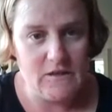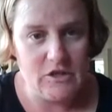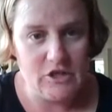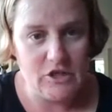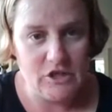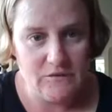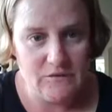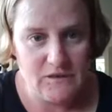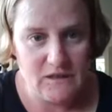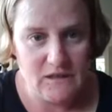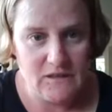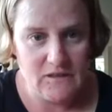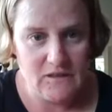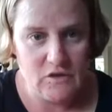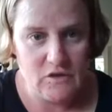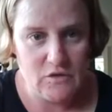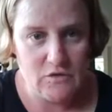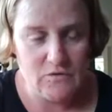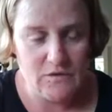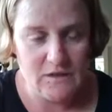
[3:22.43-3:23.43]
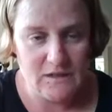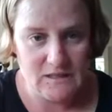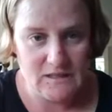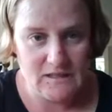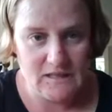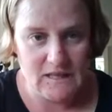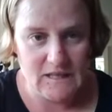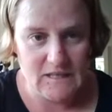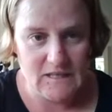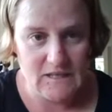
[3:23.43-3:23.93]
shifting the
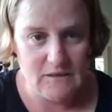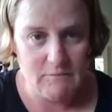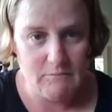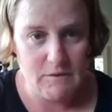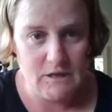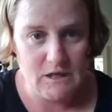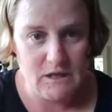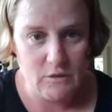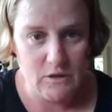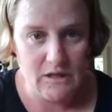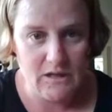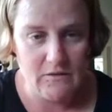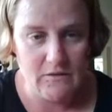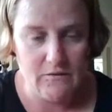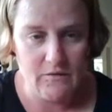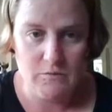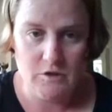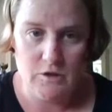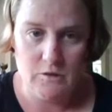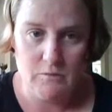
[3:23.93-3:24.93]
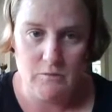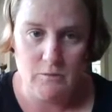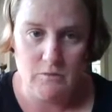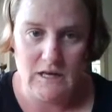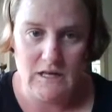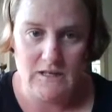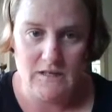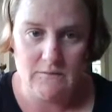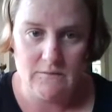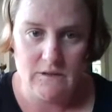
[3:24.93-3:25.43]
discussion purely from
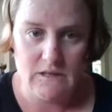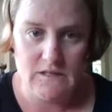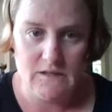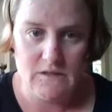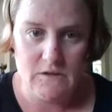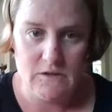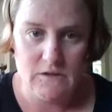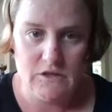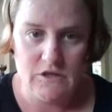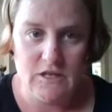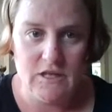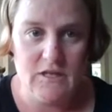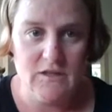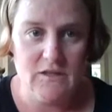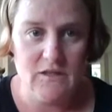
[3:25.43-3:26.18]
Tupuala's research